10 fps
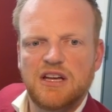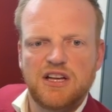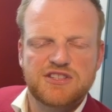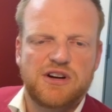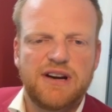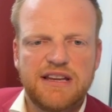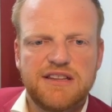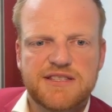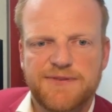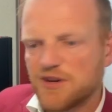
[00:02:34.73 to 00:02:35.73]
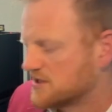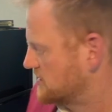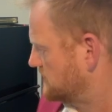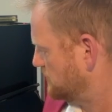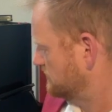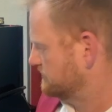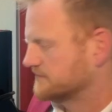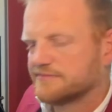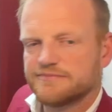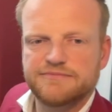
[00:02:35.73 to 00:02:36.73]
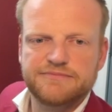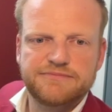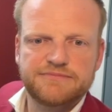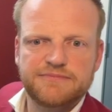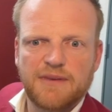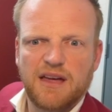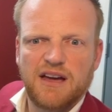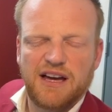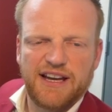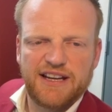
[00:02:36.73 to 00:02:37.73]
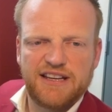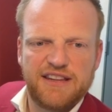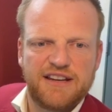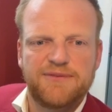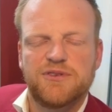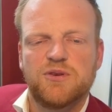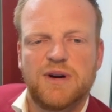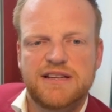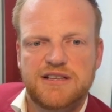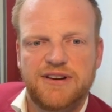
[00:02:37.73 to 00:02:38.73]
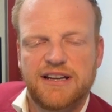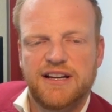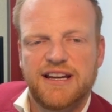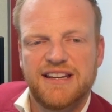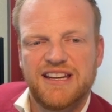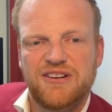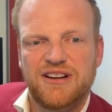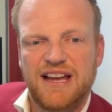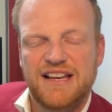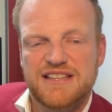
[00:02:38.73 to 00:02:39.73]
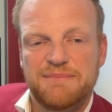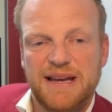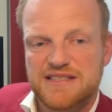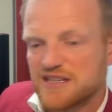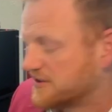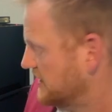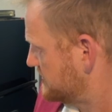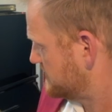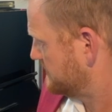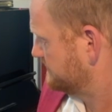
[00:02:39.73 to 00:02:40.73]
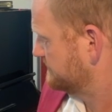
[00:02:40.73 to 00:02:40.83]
So I reckon this first interval, I can hear that a few ways, I reckon. I can hear it as Amazing Grace.